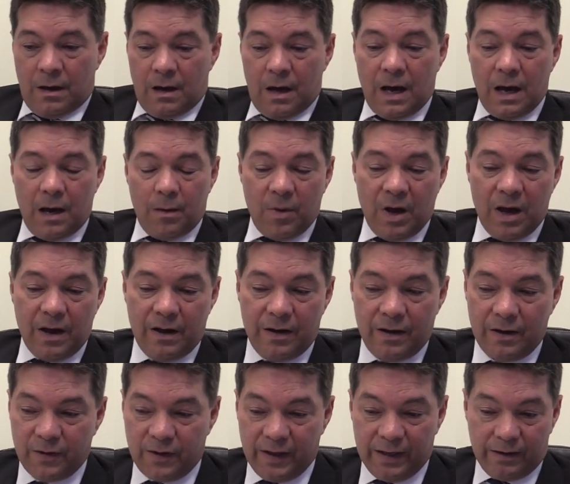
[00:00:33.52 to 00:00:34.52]
I
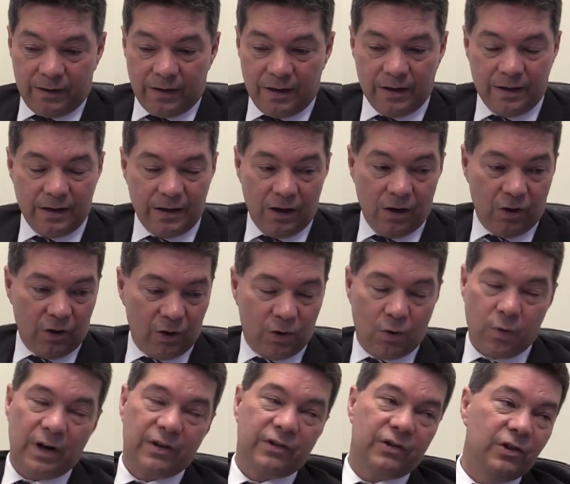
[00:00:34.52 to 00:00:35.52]
think a lot of the
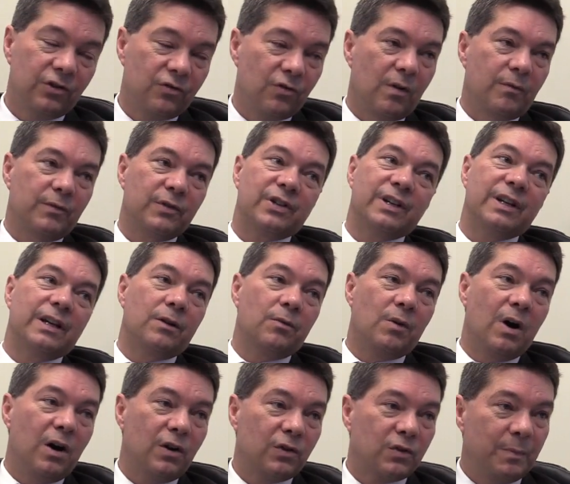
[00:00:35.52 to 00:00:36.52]
questions you're obviously going
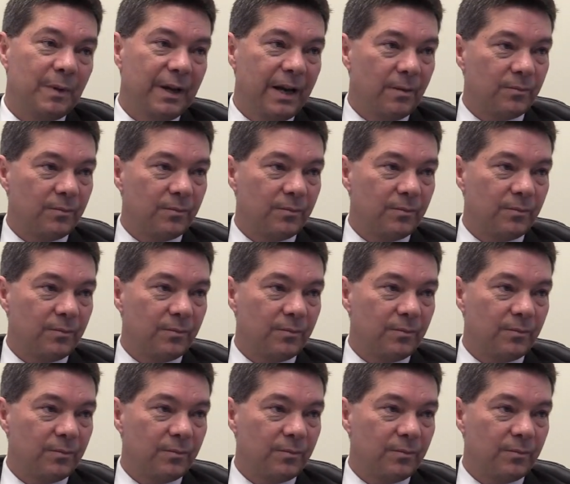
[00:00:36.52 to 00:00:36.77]
to ask me,